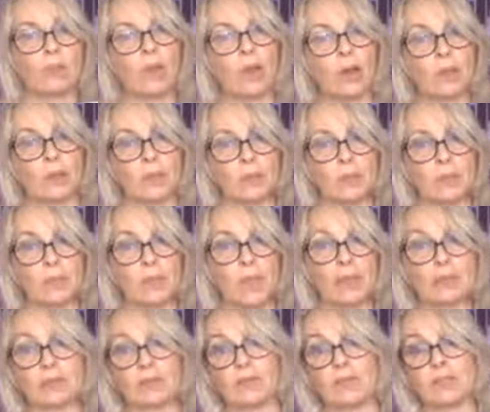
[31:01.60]
from your own
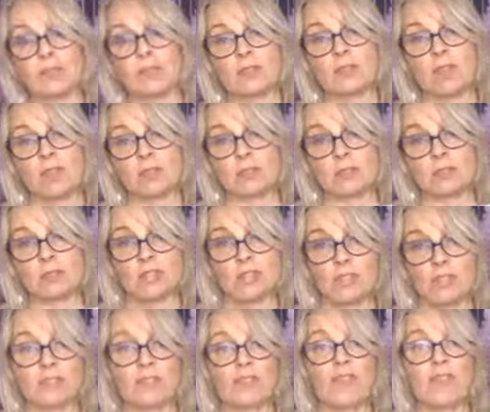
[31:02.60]
perspective to start to
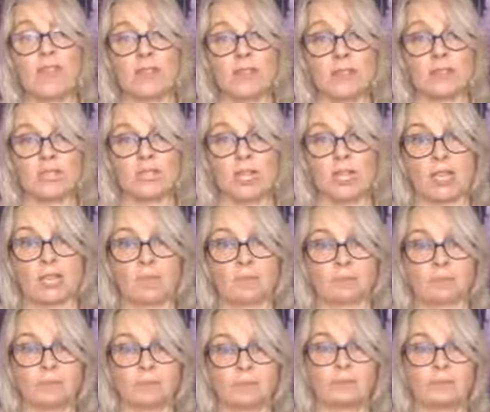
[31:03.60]
shift the energy.
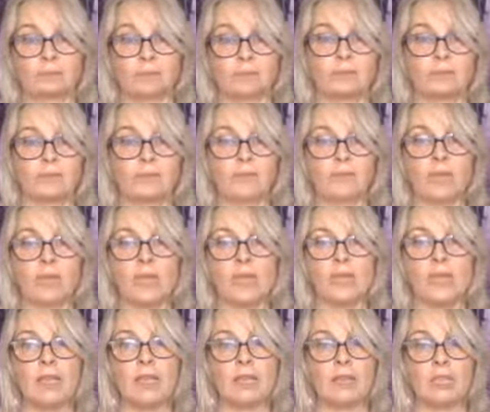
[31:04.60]

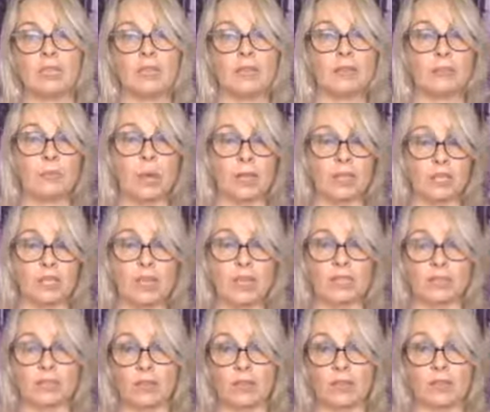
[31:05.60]
The energy won't
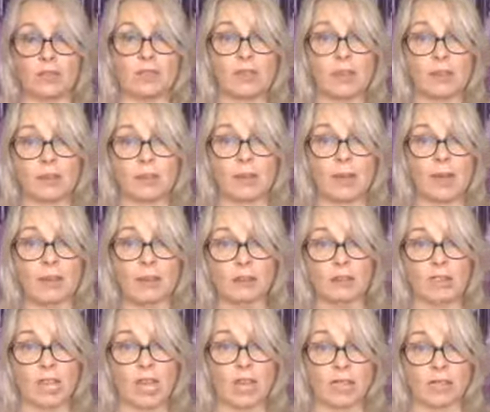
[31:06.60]
change for yourself and might
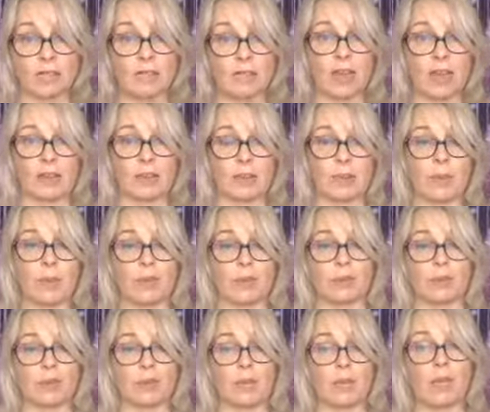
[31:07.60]
not change for the other
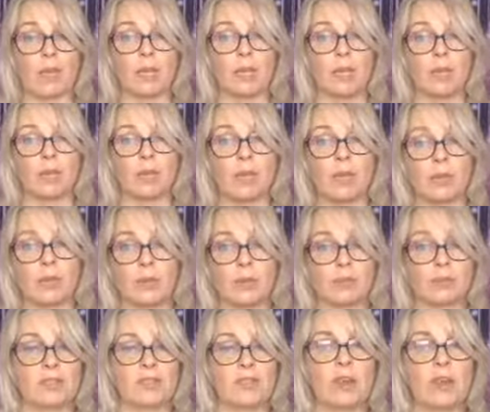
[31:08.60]
person, but
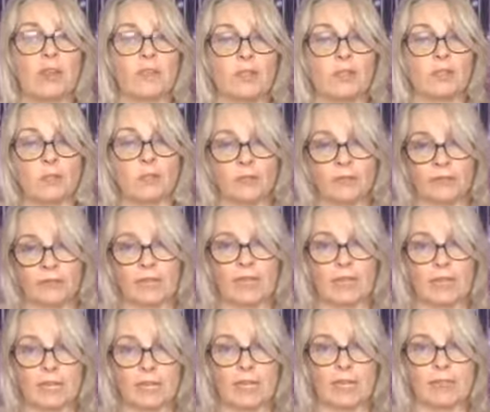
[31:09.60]
with yourself, you'll
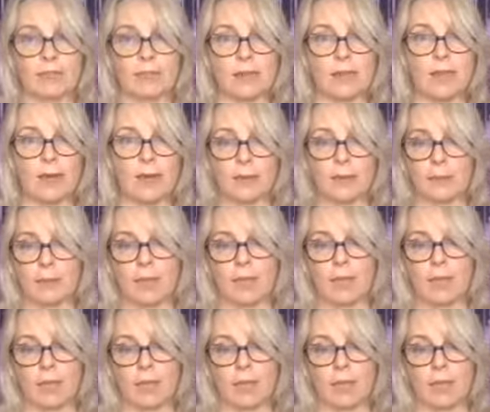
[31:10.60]
feel it easier.